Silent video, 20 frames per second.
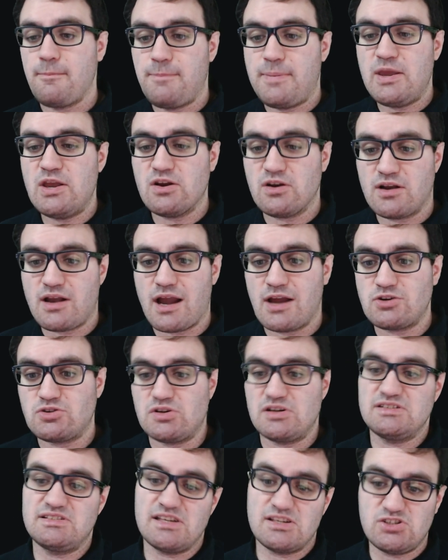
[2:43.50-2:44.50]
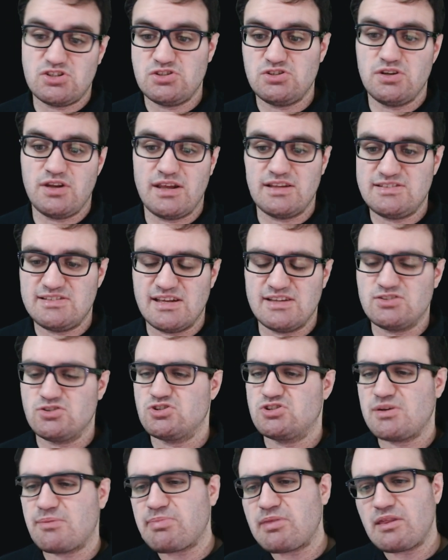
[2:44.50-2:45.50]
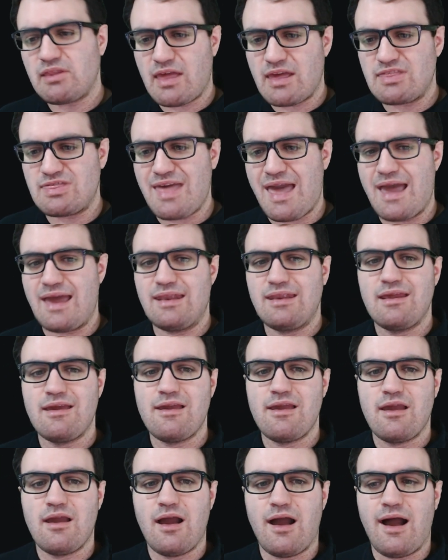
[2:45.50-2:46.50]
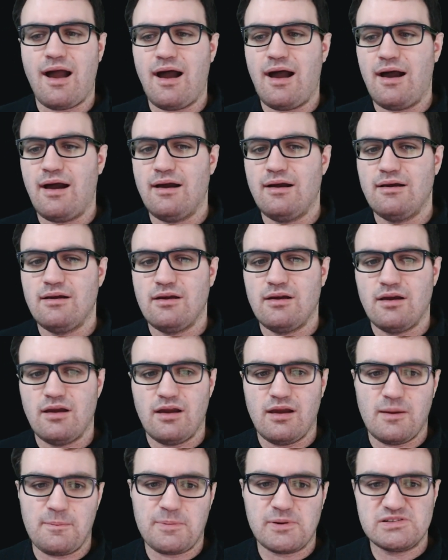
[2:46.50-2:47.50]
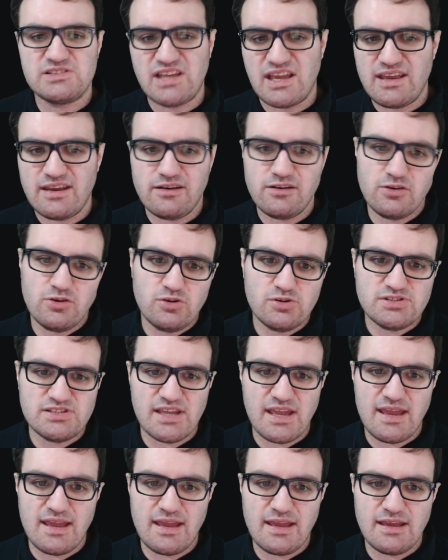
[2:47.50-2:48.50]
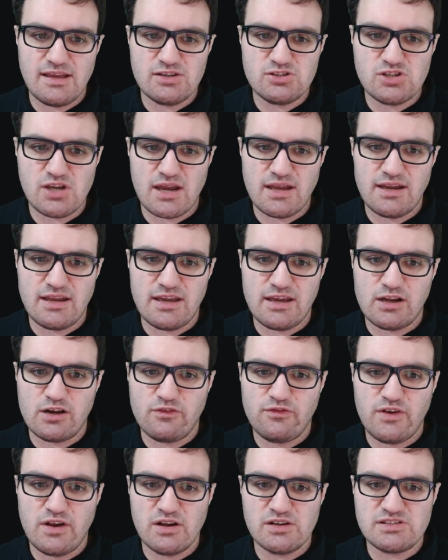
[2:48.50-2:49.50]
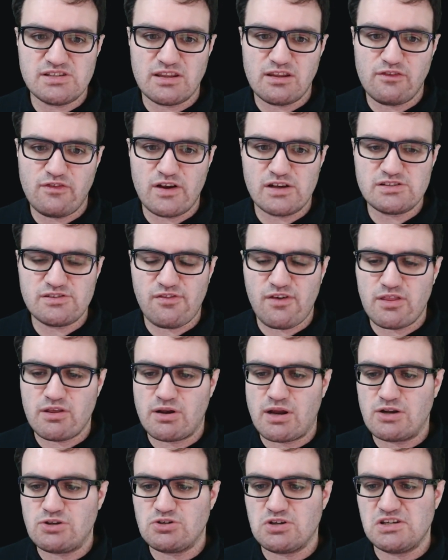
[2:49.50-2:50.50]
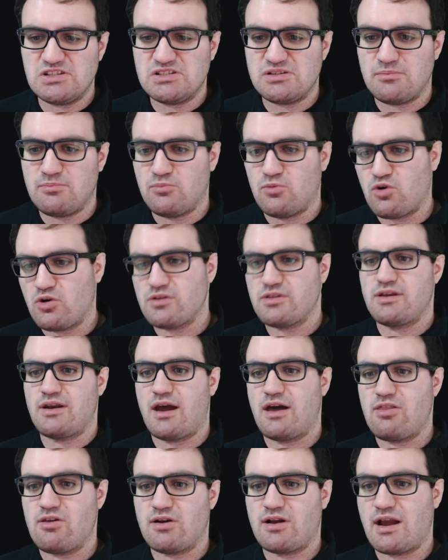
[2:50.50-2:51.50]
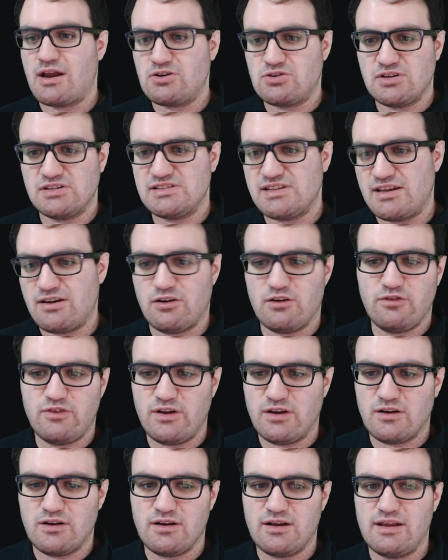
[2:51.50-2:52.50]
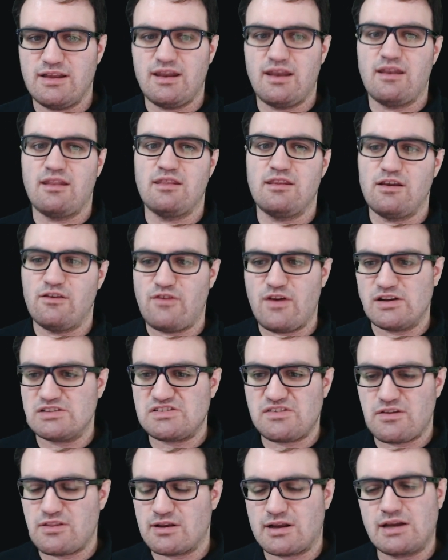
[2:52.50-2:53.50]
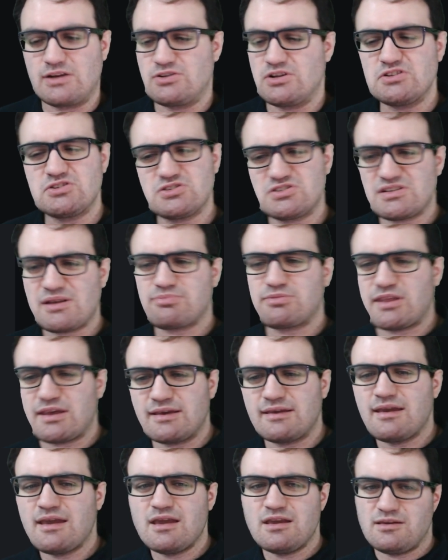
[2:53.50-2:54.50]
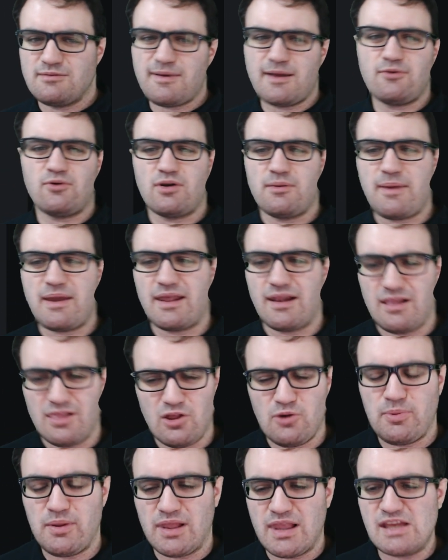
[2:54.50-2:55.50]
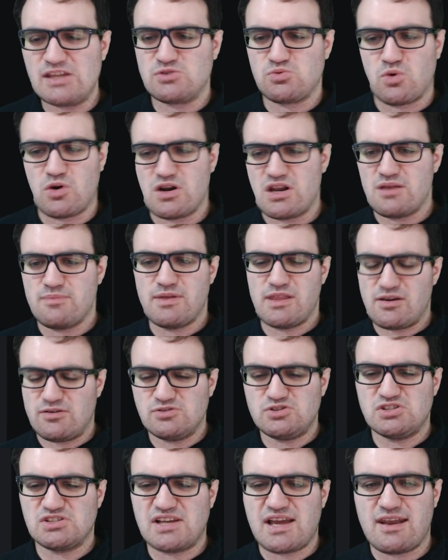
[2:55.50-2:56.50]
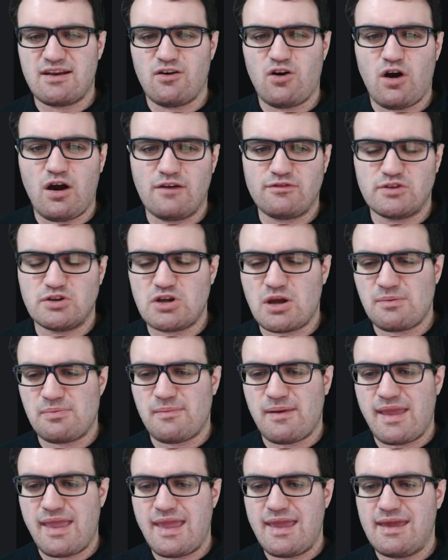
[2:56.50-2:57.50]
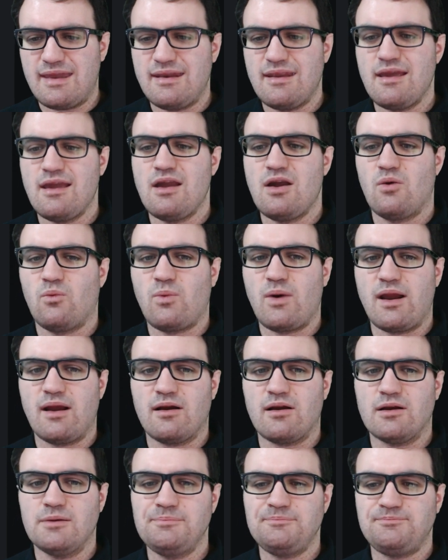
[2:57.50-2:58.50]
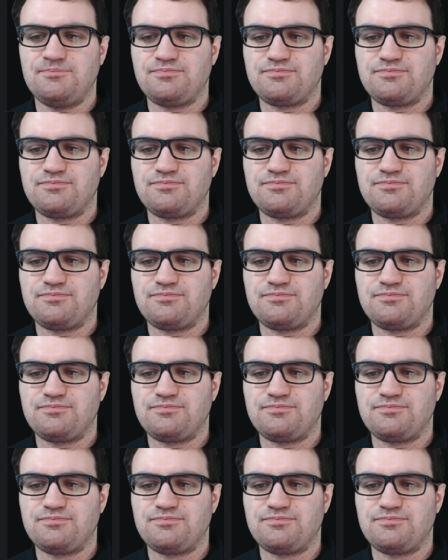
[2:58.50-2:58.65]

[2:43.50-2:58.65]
peer countries such as the United States or something like that. Percent who say China interferes in the affairs of other countries more than other countries interfere in the affairs of other countries or something. You might want to make it a little bit less wordy, but that was just kind of off the top of my head, where